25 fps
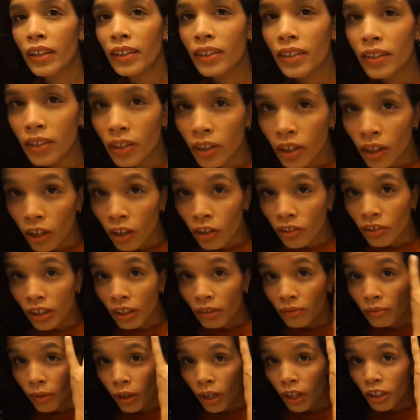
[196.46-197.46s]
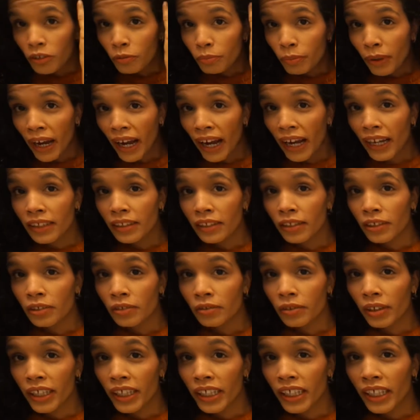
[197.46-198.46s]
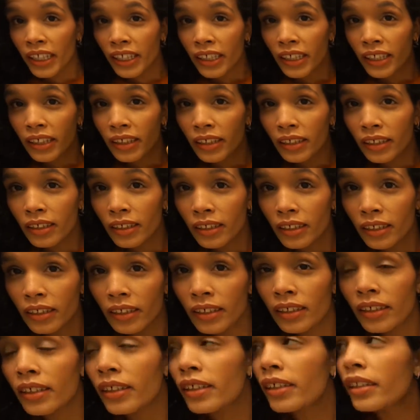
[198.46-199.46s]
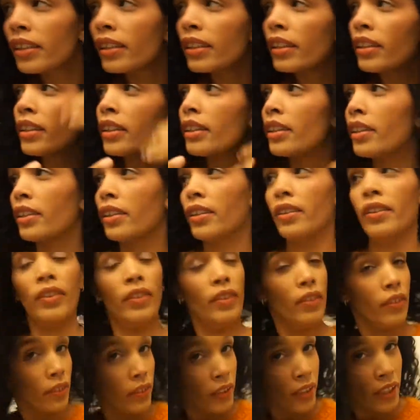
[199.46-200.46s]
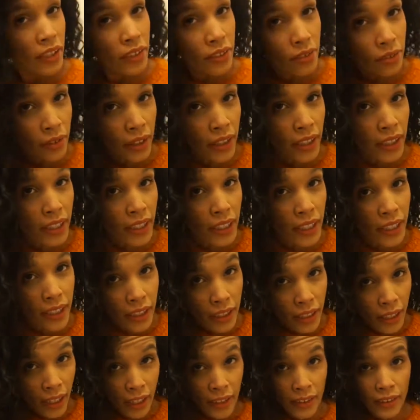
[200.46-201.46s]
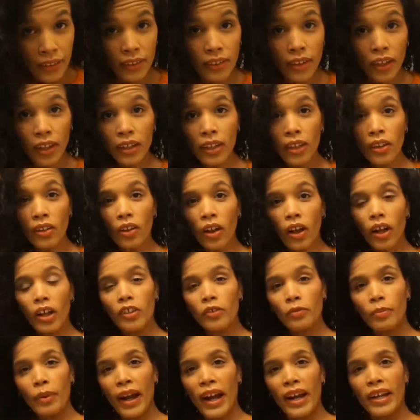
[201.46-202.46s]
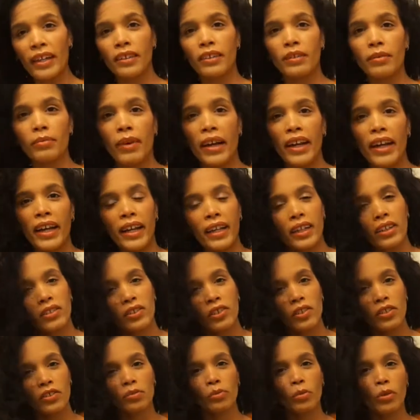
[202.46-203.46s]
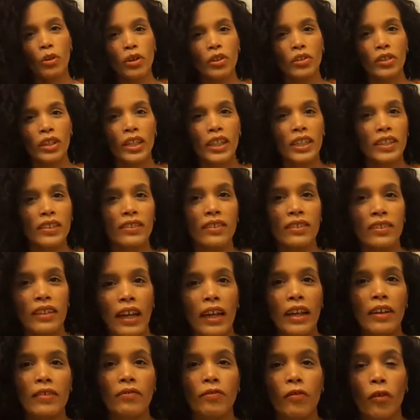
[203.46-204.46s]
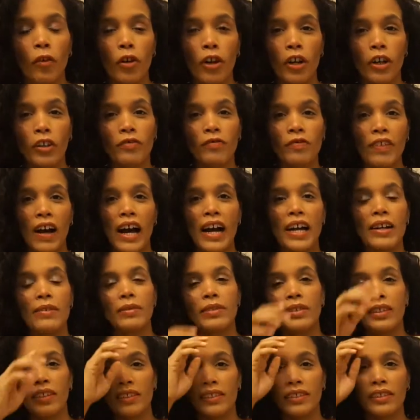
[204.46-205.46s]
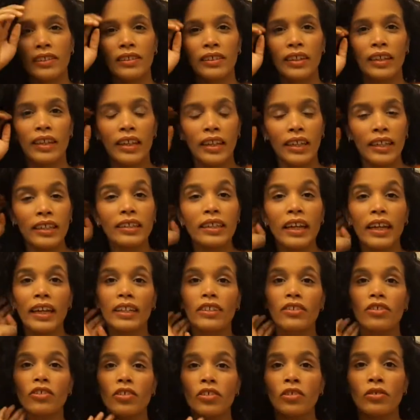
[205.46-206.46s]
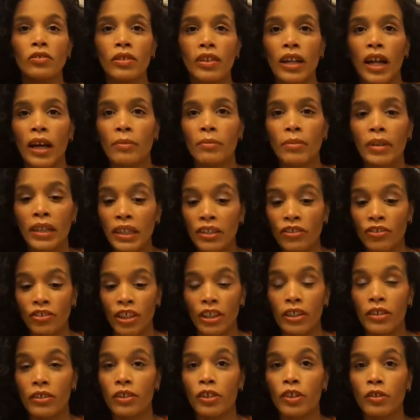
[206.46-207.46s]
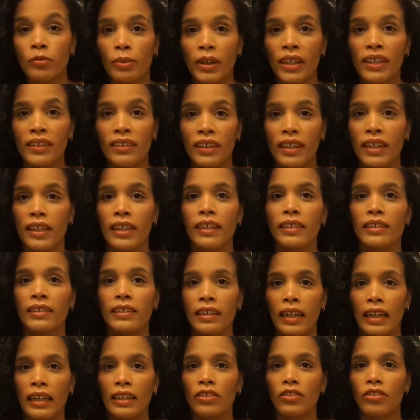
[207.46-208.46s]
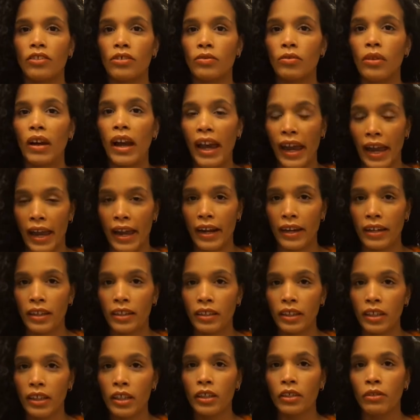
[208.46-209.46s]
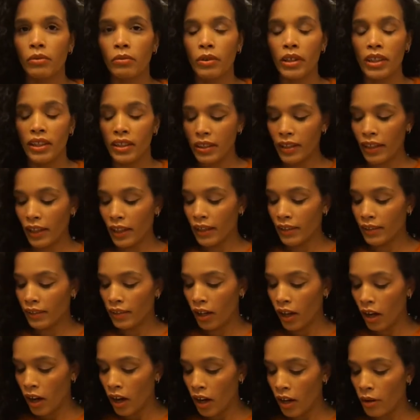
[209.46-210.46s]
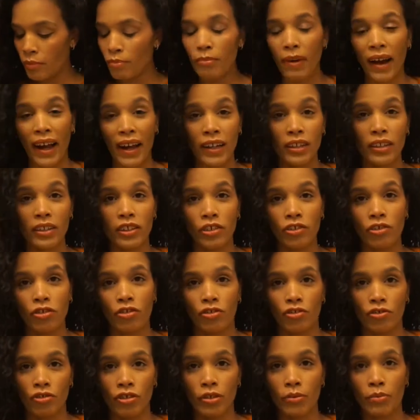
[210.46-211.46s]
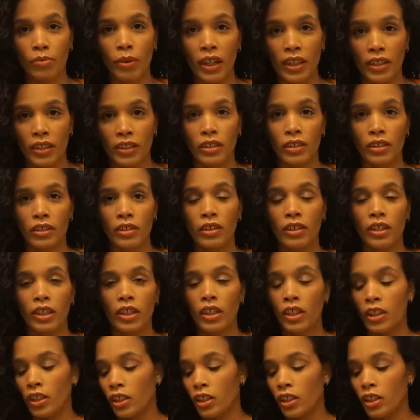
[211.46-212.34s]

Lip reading: The curls have lost pattern right here. This right here has like lost pattern. My hair looks more like it's day four or five, and this is day two. And I'm being generous by saying it's day two hair with this BIOLAGE 3Butter